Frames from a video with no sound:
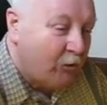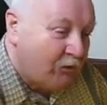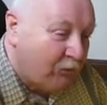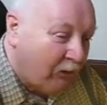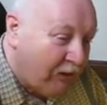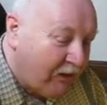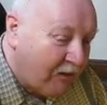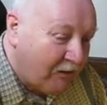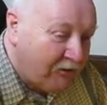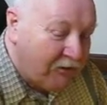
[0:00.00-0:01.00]
which might
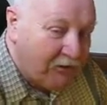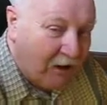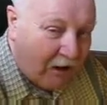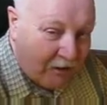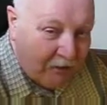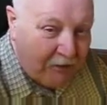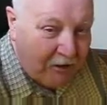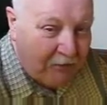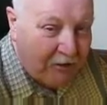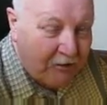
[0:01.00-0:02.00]
then lead you to other
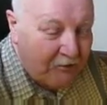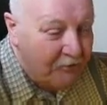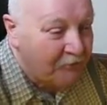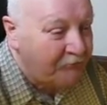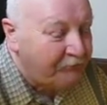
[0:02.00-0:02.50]
areas.